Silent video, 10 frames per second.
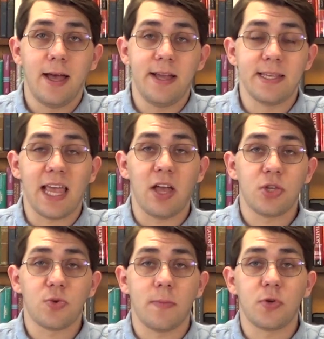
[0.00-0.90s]
Is
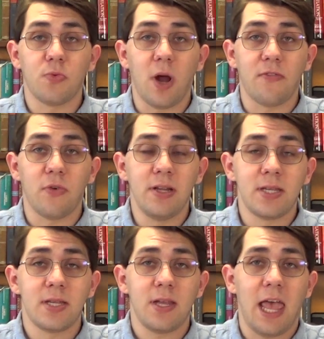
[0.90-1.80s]
that scripture
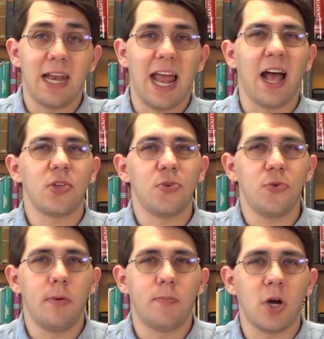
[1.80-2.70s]
reference, and it has a
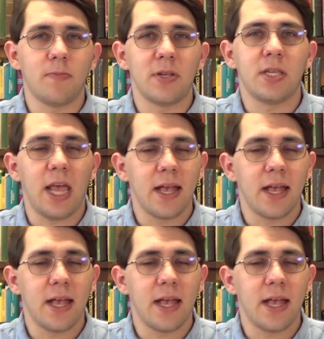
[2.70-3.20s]
dual purpose.